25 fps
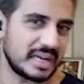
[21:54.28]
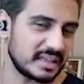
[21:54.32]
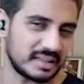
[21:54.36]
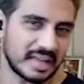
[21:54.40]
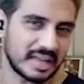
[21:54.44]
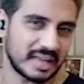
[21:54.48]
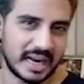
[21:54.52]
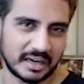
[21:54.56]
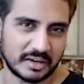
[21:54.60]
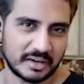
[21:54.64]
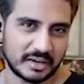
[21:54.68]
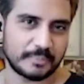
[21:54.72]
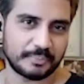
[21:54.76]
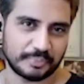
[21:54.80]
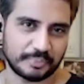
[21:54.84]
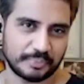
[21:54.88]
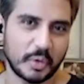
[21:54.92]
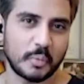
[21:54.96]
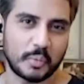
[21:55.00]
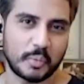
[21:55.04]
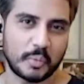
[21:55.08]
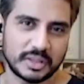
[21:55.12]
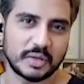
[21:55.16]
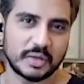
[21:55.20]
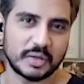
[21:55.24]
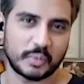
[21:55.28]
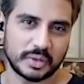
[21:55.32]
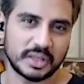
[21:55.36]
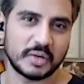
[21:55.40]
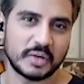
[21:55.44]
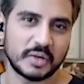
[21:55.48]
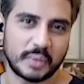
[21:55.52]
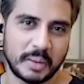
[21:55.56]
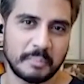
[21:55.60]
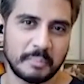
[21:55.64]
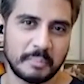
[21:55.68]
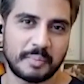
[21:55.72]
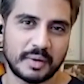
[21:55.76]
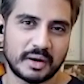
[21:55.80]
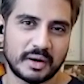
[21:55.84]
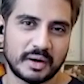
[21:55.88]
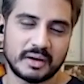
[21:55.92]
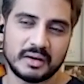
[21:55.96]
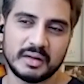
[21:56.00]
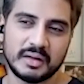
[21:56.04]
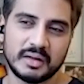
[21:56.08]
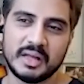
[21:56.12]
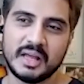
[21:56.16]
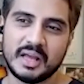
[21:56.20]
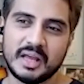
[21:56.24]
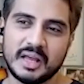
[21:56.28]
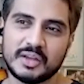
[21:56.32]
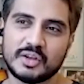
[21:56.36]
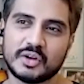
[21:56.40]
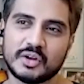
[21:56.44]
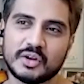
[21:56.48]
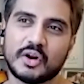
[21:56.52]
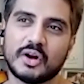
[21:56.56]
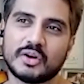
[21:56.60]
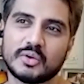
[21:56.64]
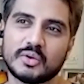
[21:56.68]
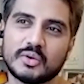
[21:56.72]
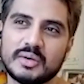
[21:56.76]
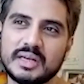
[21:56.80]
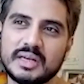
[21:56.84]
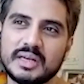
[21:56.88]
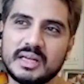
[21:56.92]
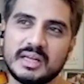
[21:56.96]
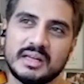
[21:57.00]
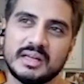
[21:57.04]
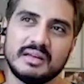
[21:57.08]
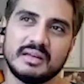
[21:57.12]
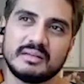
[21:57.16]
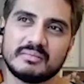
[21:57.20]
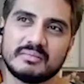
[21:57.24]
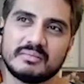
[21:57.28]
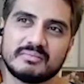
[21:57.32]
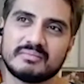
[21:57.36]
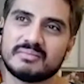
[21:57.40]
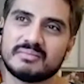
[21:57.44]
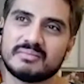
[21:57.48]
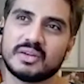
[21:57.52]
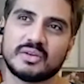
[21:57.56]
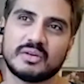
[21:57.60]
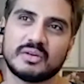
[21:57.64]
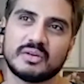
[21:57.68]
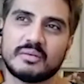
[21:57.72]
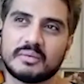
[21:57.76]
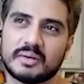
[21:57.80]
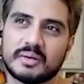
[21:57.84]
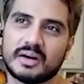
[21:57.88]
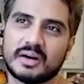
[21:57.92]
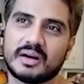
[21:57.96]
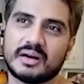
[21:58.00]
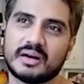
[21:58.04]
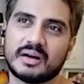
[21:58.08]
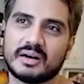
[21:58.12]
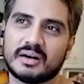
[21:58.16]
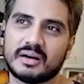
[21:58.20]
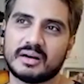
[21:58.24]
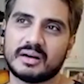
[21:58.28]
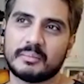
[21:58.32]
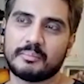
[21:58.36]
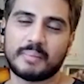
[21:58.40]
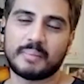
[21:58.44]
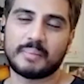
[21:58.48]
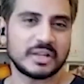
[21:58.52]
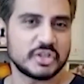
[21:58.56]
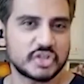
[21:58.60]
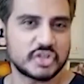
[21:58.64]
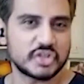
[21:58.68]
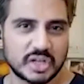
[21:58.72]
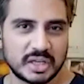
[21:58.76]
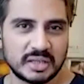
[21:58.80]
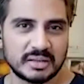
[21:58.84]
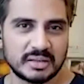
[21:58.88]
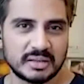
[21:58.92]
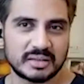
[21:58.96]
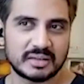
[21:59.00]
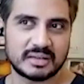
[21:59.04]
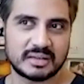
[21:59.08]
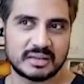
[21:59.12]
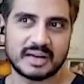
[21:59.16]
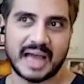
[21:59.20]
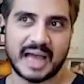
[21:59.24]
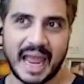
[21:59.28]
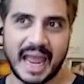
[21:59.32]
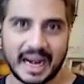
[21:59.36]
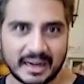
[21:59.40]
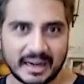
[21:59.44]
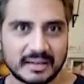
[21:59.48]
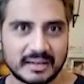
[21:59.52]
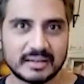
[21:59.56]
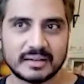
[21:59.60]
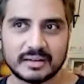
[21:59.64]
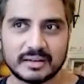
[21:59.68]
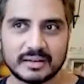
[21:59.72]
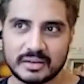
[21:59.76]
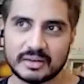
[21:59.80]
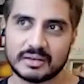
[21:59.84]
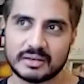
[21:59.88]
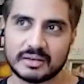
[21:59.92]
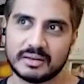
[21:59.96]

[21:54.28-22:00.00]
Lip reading: that with a whimper, you're not only punching the actor,